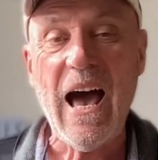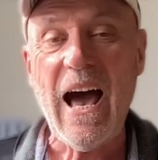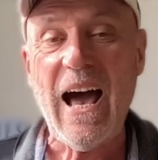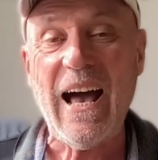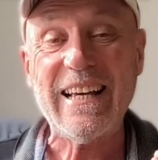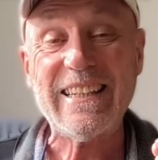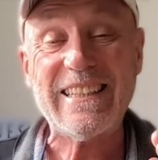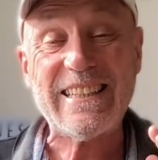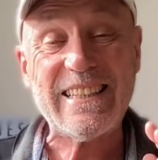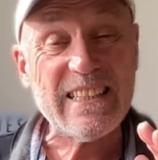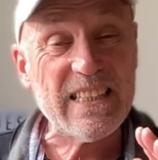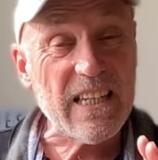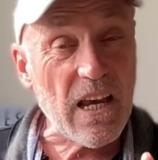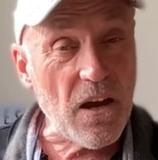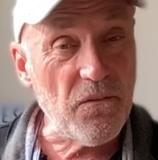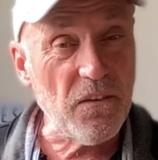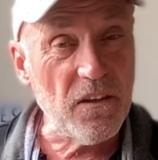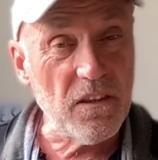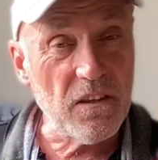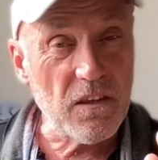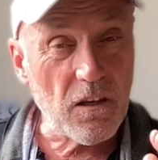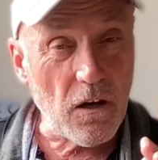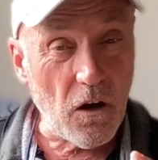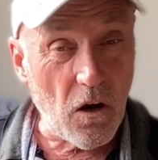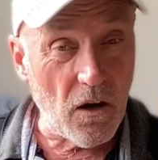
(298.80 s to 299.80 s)
Our
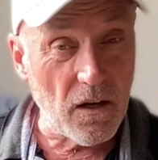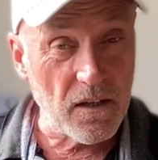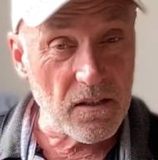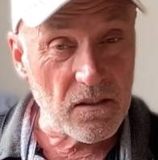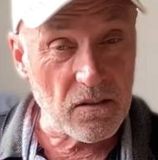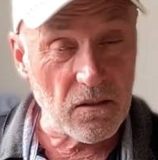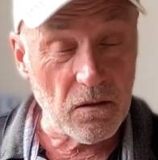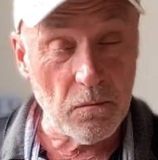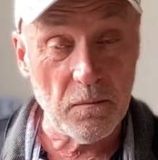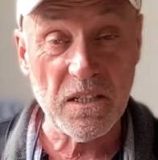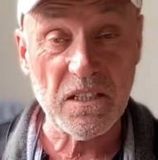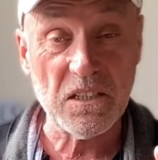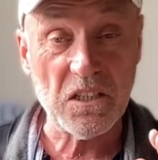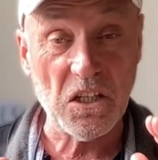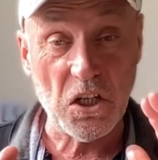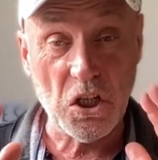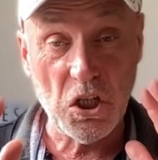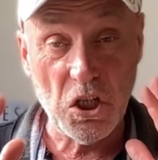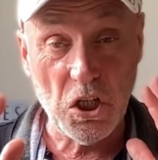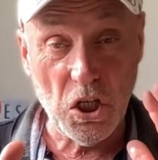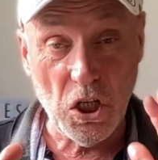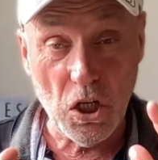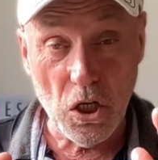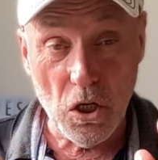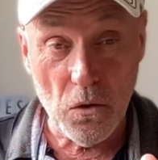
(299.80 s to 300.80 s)
seventh item is a
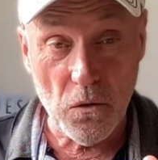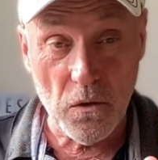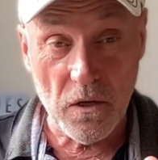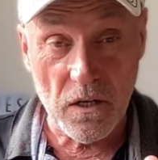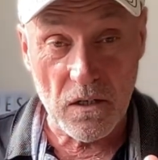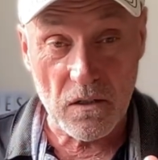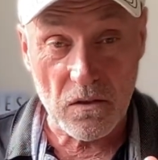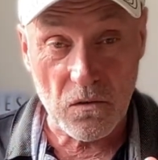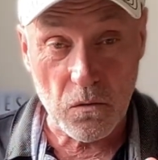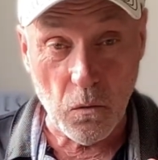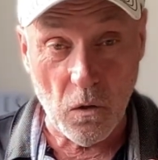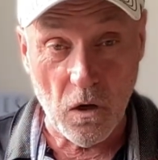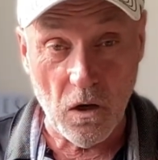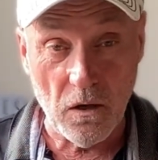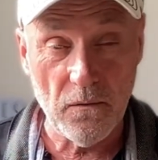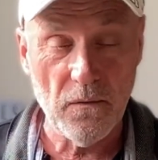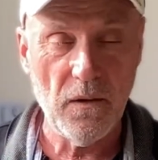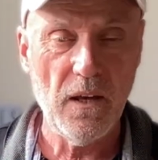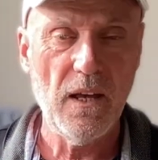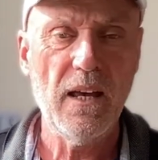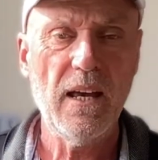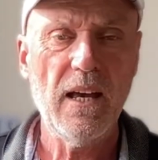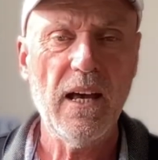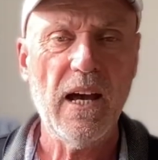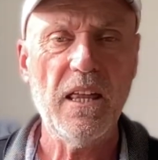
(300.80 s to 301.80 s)
curious one
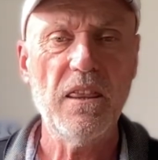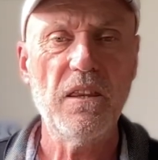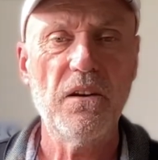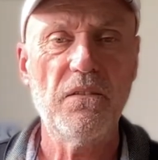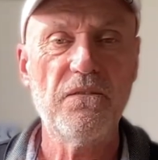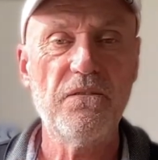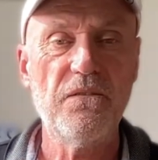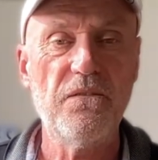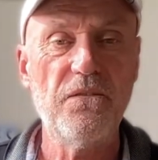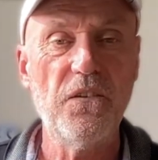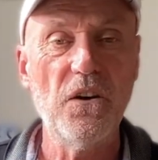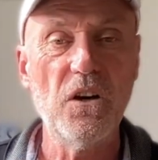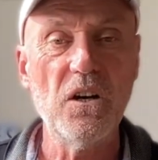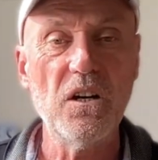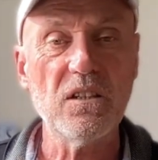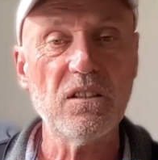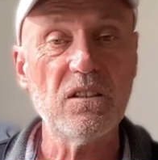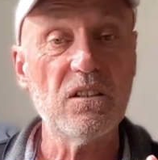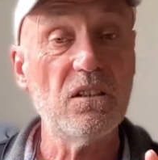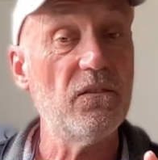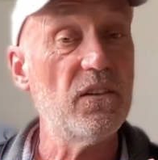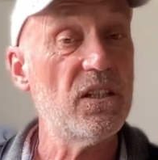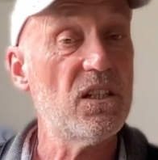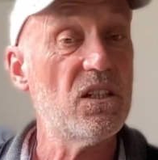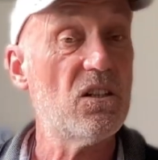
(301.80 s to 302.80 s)
and the
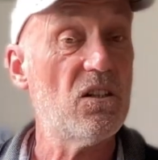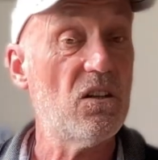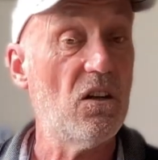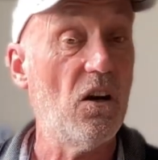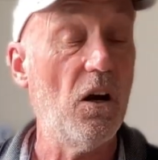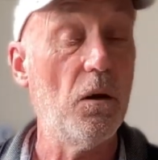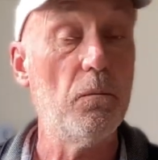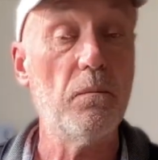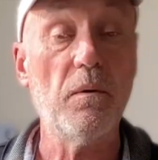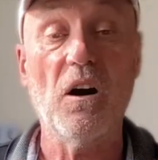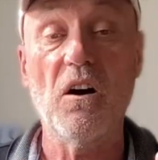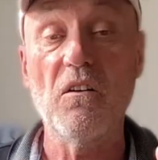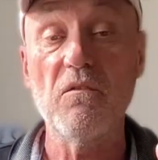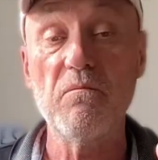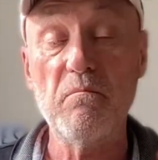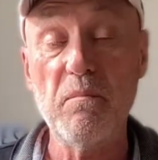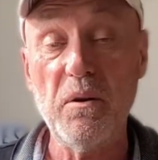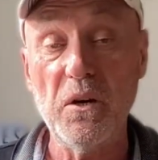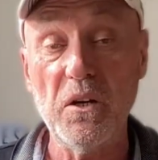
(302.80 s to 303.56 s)
first of its type I've